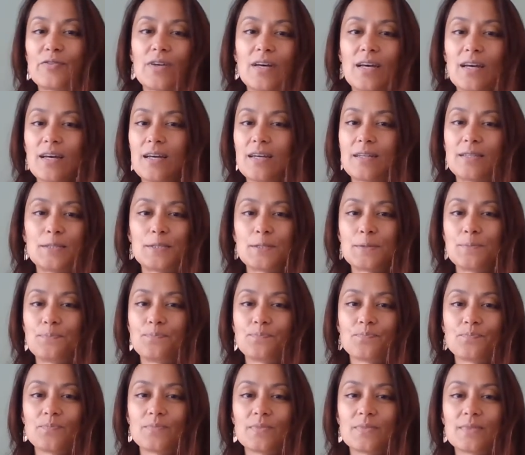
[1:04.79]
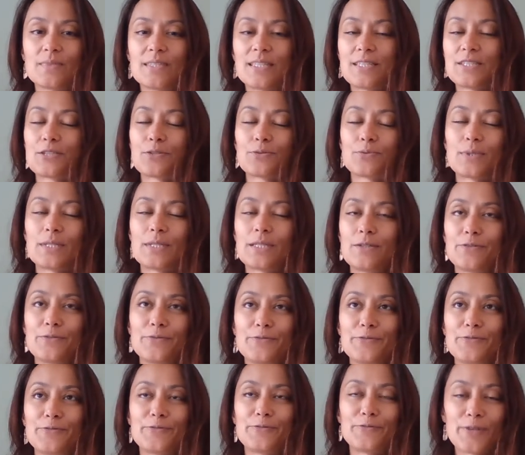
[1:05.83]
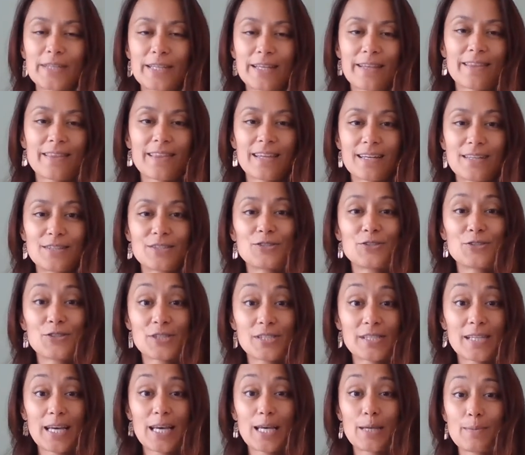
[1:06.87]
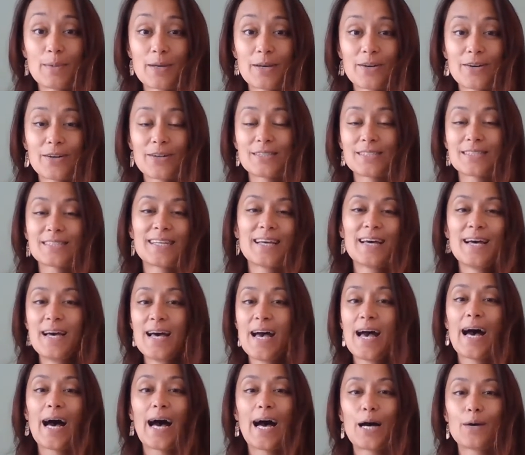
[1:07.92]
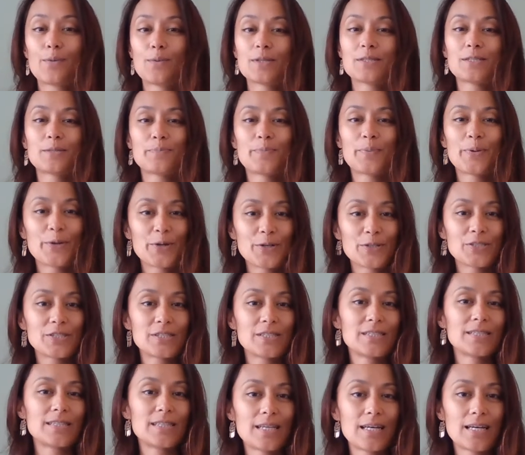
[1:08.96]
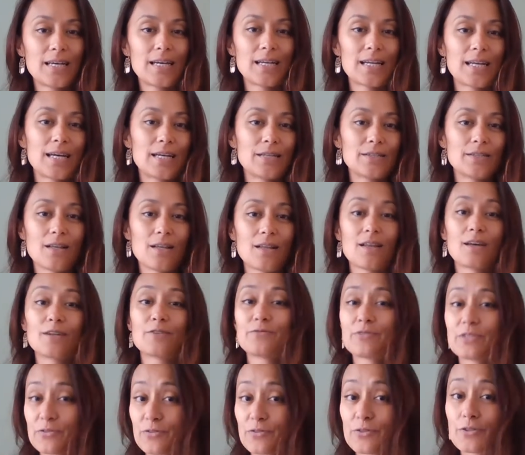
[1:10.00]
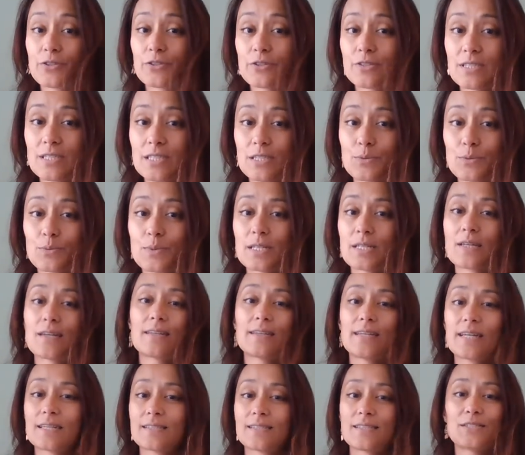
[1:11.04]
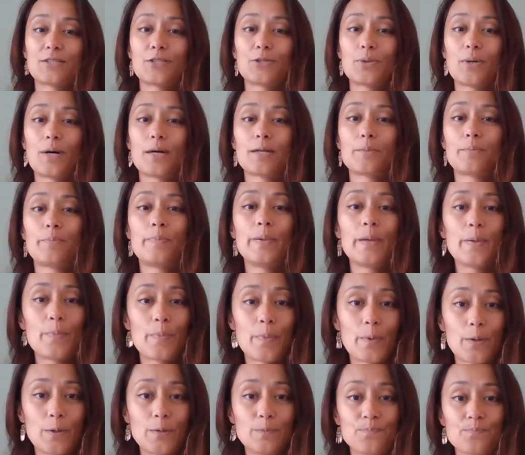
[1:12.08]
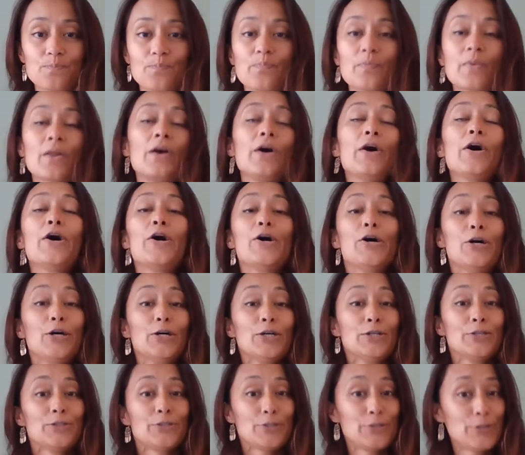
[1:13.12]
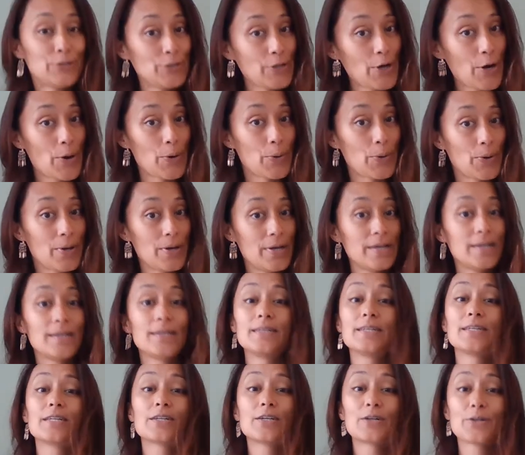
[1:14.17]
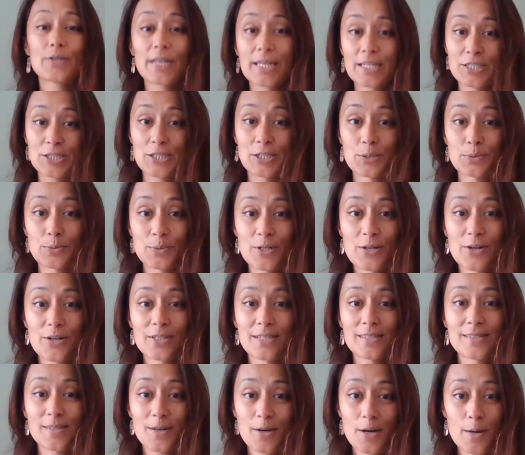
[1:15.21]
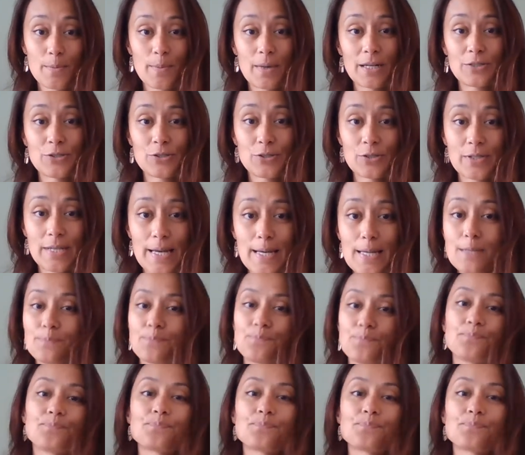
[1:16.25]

And it's a real funny thing to say because I was a person that had a lot of difficulties with connecting to other people. So, connection, we're going to talk about it today.